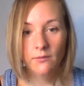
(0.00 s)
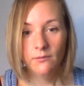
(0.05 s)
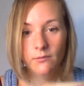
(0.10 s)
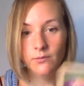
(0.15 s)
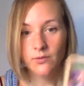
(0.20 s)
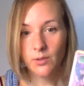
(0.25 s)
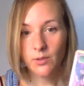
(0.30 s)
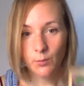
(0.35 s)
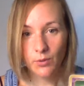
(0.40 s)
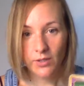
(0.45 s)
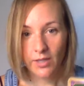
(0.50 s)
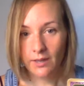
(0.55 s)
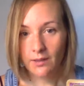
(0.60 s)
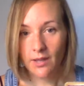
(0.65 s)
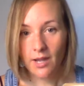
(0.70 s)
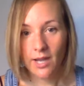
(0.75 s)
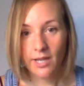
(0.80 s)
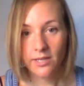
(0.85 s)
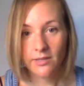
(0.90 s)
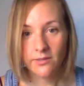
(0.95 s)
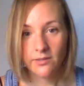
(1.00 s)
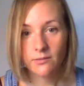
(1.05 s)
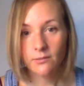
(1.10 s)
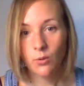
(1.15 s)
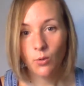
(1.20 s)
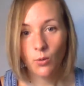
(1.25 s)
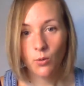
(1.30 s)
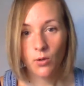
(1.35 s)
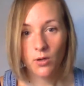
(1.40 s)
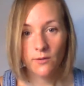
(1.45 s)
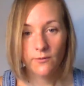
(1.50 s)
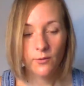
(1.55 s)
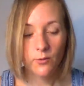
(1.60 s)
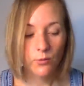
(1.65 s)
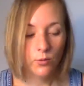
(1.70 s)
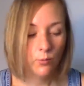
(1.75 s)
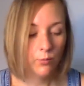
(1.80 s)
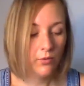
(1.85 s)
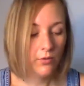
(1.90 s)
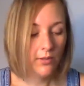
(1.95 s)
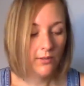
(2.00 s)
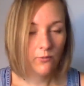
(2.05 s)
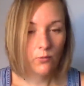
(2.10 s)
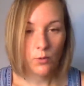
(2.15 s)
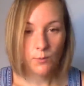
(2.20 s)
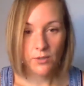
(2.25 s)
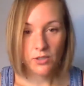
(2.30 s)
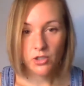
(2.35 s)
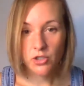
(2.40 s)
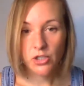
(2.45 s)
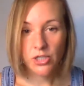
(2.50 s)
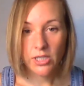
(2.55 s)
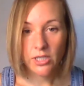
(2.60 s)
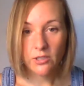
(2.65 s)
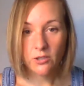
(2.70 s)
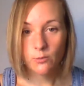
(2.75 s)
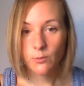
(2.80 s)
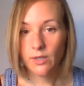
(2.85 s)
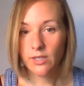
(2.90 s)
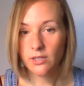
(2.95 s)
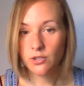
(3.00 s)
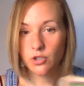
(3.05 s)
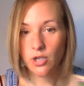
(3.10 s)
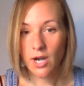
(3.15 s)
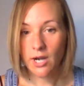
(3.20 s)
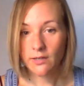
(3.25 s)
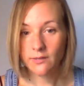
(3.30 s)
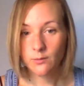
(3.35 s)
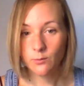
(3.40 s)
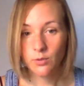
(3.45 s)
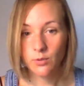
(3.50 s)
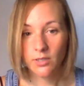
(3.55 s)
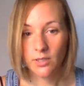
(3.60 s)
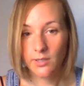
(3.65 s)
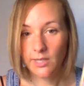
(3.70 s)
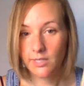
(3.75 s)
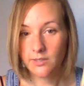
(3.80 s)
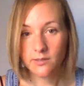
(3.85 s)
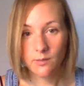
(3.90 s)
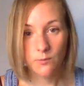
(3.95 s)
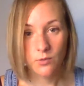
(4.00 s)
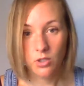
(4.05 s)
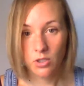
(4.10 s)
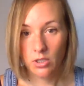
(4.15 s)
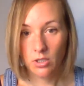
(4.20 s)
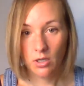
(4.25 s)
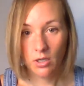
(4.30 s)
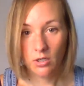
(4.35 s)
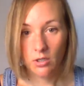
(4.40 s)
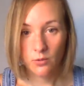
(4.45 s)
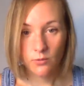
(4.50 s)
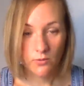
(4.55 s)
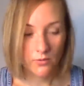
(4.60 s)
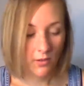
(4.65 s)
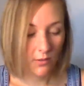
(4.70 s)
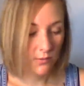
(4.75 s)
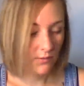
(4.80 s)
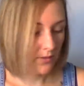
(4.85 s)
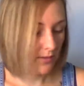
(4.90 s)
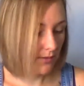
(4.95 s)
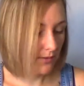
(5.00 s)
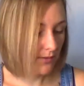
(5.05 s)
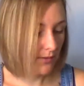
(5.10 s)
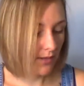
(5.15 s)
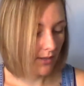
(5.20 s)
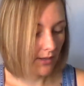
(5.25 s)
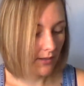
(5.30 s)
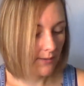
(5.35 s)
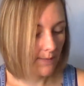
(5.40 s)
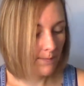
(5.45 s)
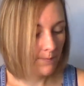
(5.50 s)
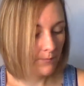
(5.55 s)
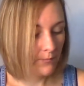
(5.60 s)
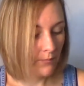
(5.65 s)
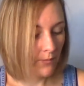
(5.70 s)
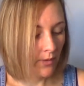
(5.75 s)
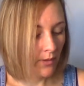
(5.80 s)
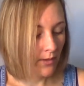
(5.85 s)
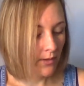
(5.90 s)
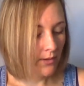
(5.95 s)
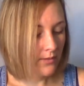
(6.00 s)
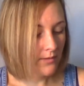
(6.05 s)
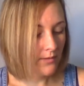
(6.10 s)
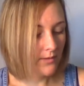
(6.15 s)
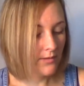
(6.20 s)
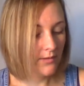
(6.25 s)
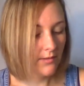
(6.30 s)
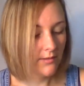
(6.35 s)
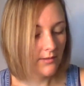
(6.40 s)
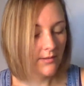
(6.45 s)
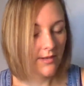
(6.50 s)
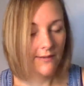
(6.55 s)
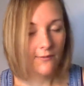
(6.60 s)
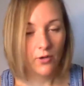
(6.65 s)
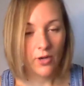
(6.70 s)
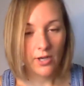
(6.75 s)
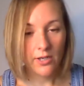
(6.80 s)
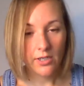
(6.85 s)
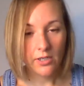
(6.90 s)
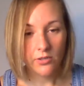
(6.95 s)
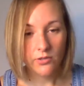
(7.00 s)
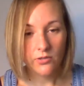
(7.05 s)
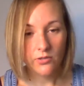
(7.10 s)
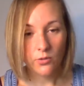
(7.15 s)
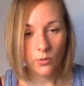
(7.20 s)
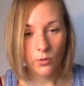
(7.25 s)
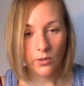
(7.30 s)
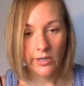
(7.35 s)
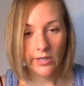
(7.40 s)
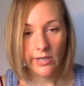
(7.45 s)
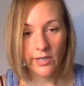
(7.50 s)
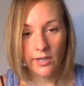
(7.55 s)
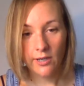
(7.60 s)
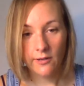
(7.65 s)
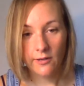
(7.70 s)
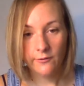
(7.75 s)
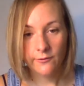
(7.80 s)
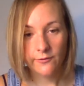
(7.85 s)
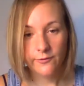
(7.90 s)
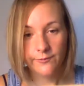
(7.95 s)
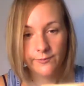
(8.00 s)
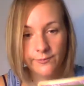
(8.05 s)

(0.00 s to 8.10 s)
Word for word: someone that lies. Or if you believe women cheat, you might attract someone that ends up cheating on you. So it's just like, it's just this never ending story of